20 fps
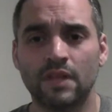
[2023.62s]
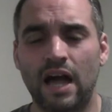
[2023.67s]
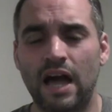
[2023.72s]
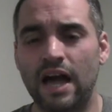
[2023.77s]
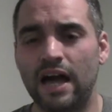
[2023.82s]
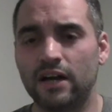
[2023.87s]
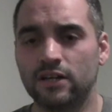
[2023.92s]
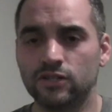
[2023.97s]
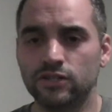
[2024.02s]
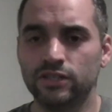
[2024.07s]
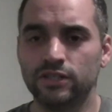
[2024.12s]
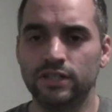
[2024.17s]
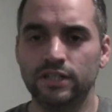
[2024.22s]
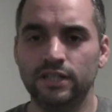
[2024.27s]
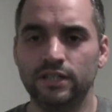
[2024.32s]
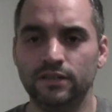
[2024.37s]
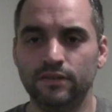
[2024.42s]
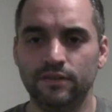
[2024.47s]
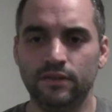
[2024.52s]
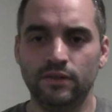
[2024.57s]

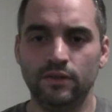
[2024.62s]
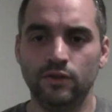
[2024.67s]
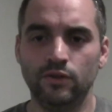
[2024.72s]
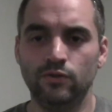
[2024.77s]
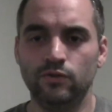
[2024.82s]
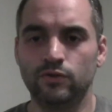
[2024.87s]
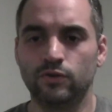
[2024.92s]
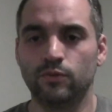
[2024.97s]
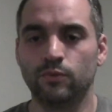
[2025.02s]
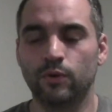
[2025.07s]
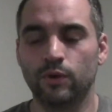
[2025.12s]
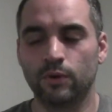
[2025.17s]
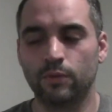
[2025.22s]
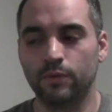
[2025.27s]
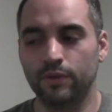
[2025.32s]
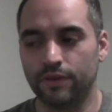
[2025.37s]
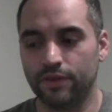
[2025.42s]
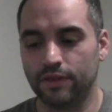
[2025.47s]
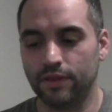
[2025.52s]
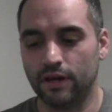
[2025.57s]
actually used to work
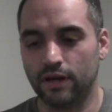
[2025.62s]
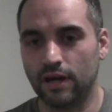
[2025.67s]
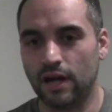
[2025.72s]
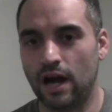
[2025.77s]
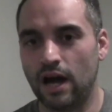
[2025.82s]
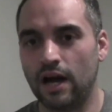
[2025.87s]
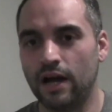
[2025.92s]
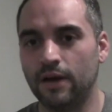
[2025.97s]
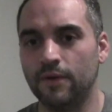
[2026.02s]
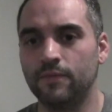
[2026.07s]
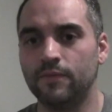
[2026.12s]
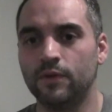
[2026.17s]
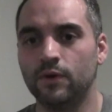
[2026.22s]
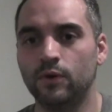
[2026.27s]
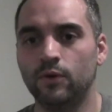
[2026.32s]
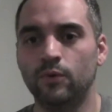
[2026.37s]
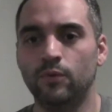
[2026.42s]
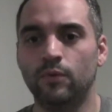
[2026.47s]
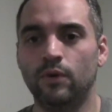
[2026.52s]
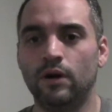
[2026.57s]
with a guy
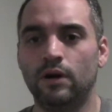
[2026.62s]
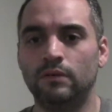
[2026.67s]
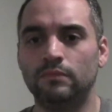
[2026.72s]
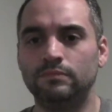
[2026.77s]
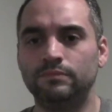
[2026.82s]
who